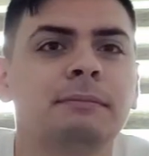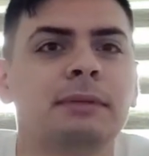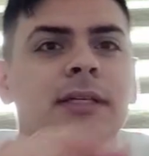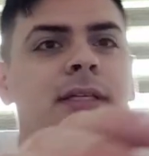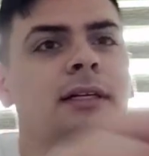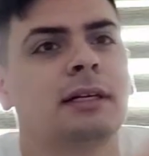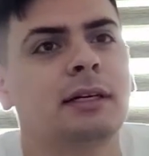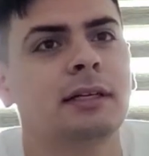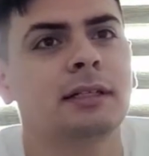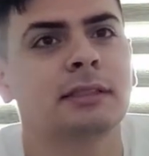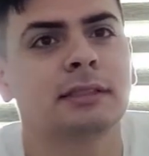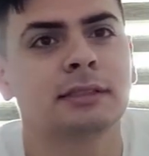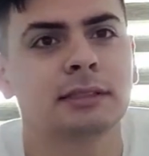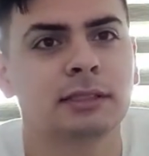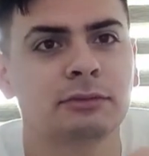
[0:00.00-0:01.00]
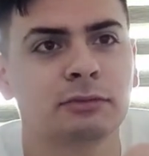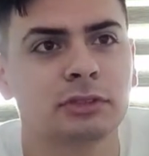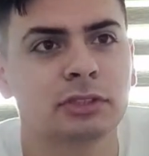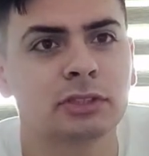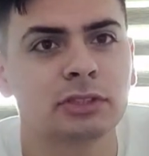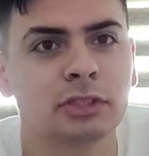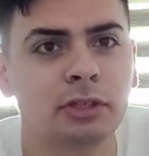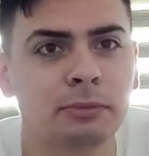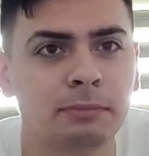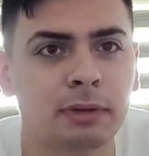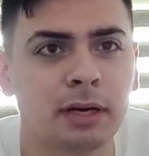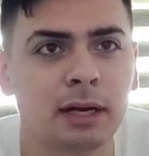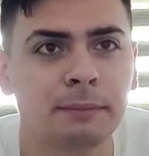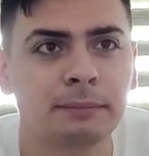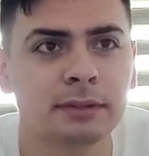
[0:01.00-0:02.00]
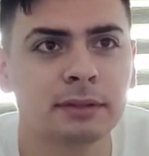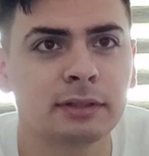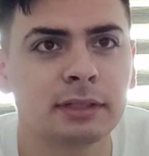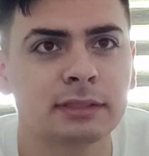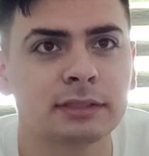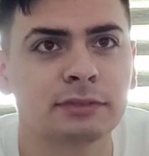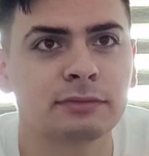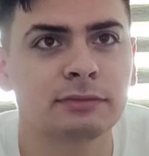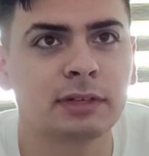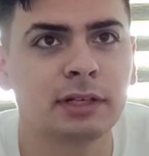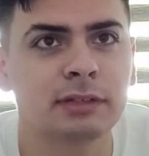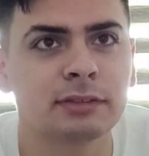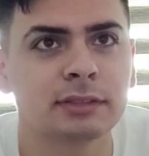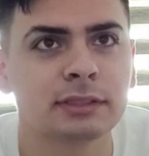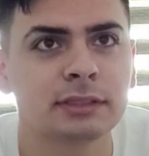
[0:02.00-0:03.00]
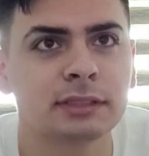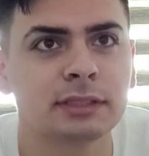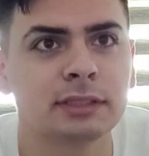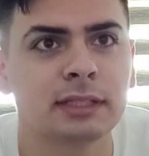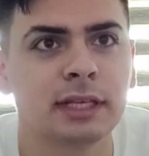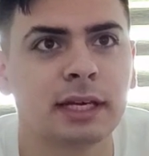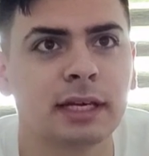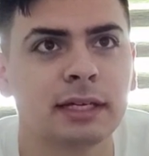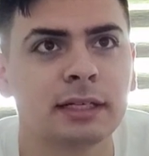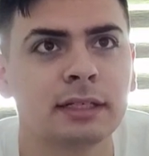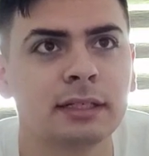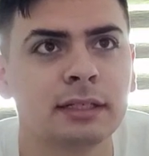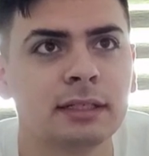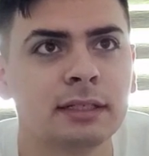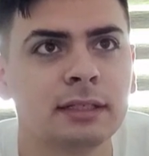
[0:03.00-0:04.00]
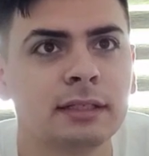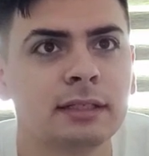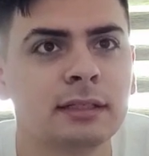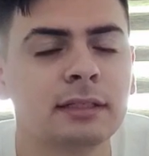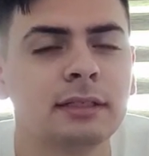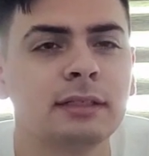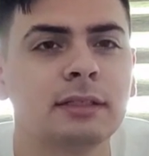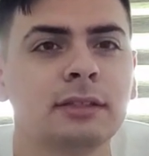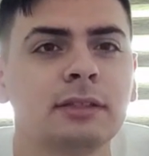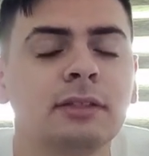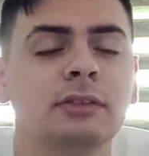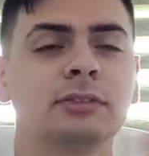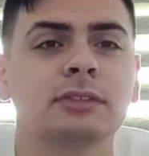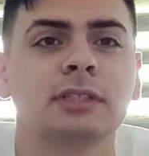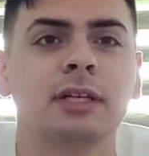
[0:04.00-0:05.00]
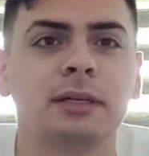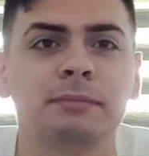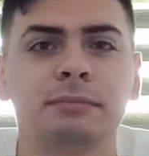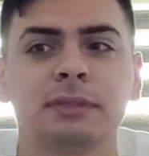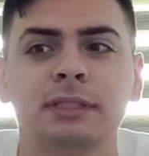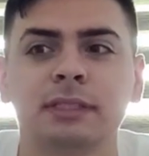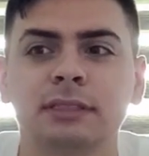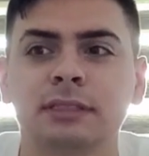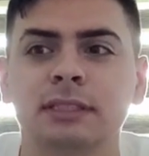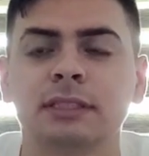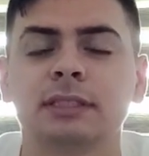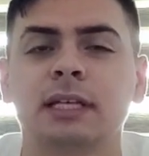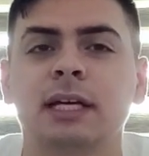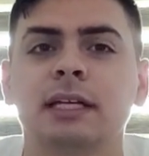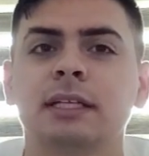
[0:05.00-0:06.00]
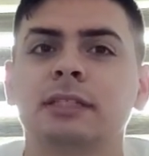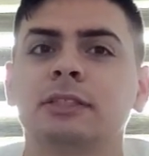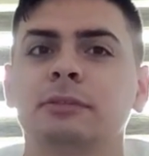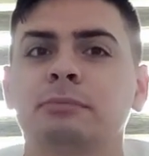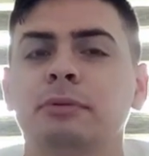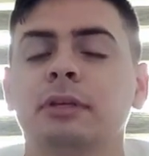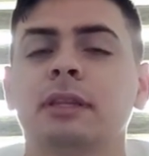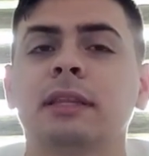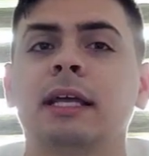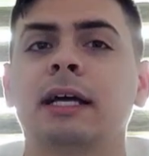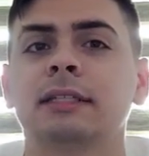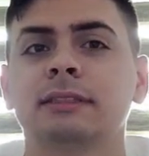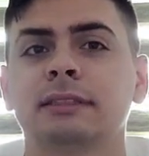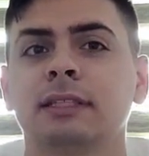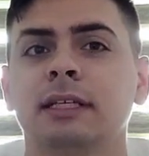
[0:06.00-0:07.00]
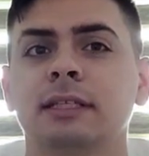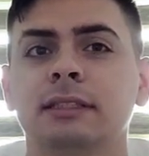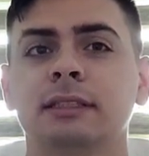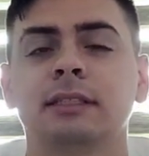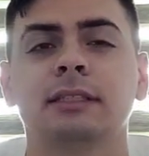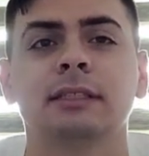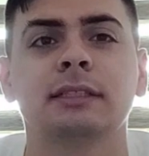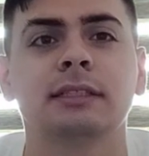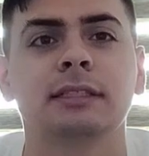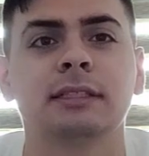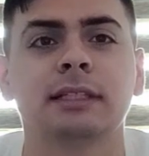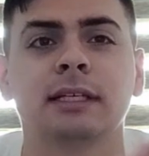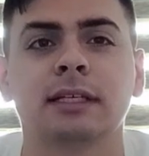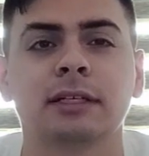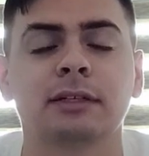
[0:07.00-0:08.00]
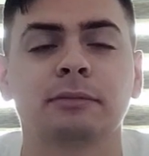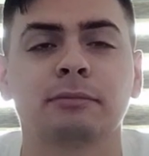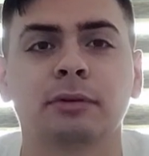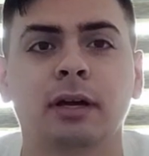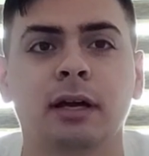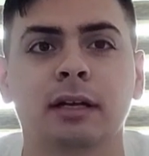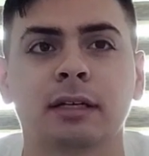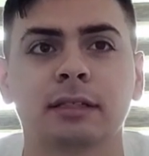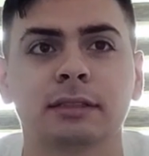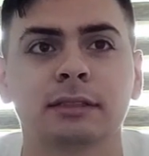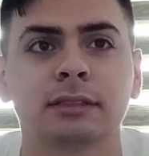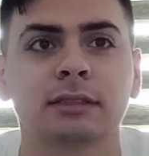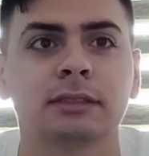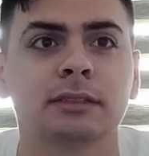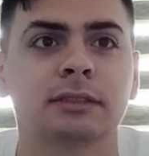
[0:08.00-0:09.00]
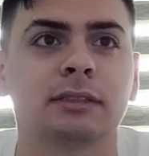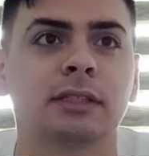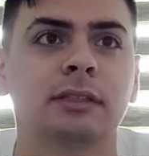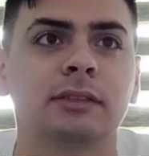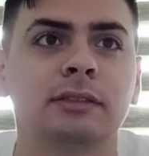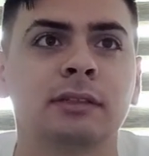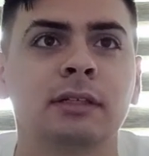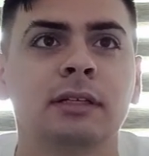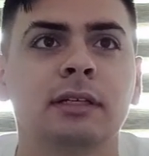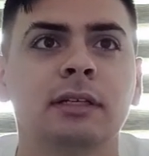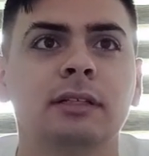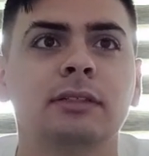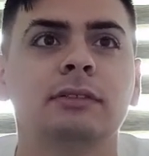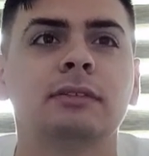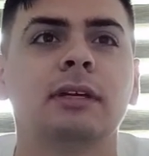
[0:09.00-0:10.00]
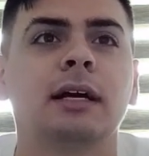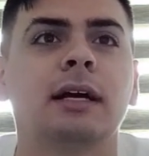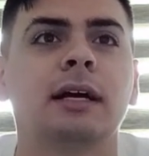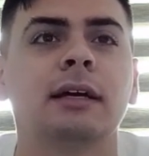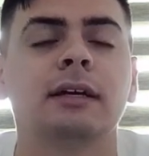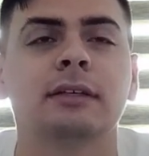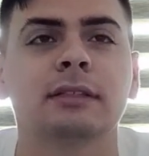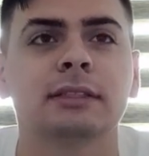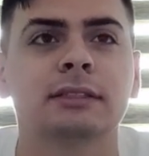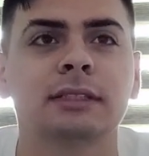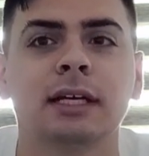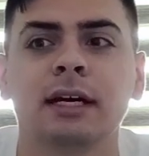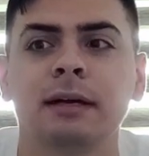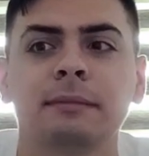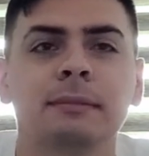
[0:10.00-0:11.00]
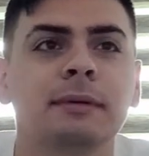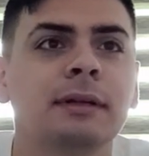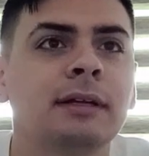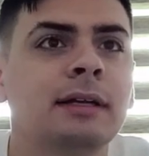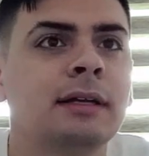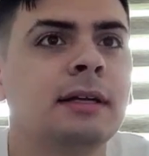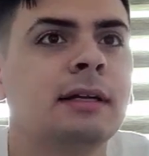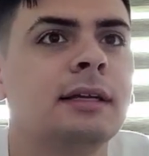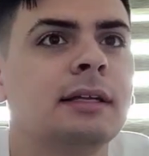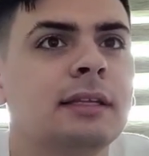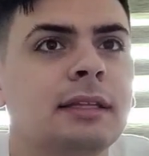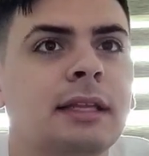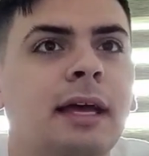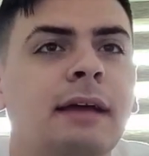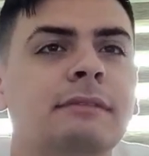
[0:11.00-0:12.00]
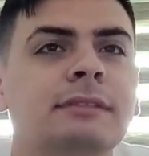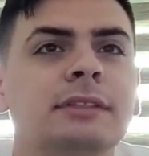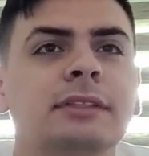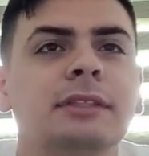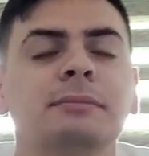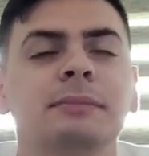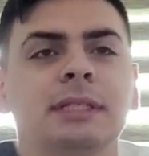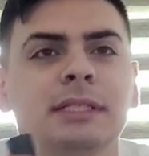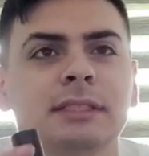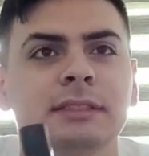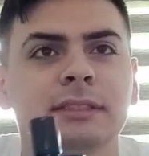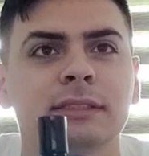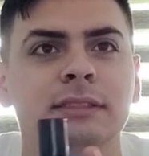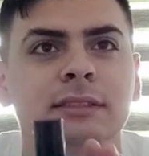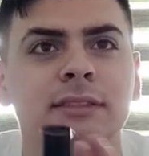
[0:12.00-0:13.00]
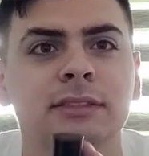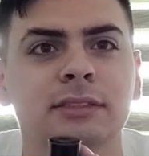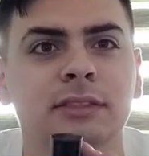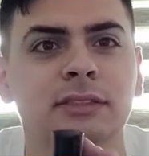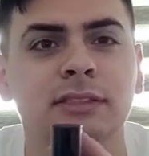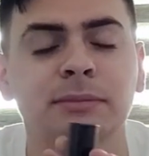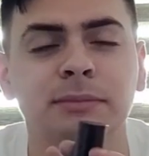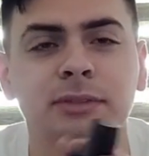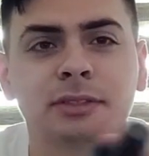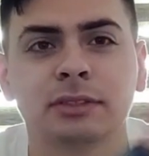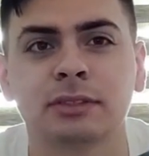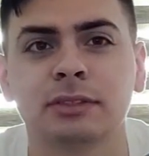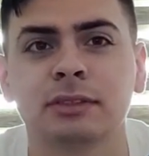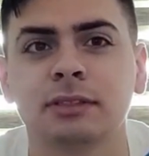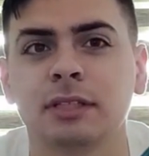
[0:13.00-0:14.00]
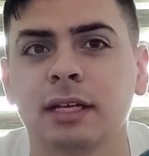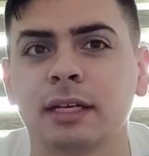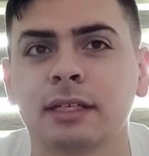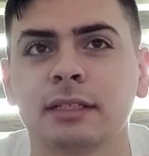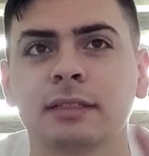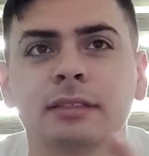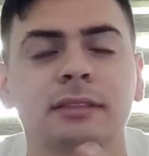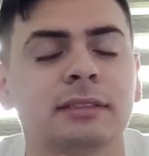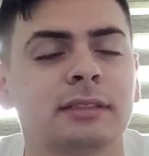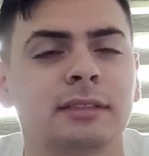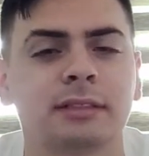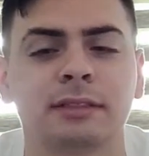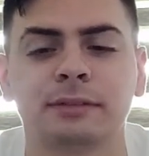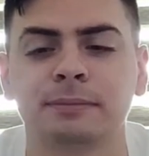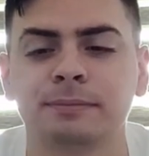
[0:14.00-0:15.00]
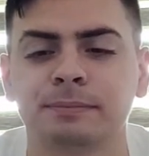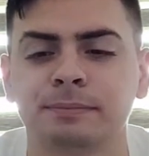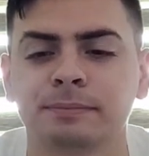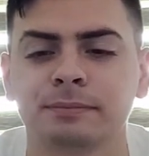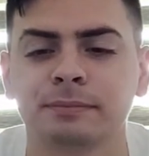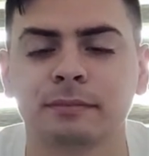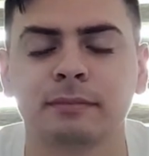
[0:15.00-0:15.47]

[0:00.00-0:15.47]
Because it was so popular as a fragrance that those companies decided to put that scent into their products. So you got on the top lavender mint, so similar to like um,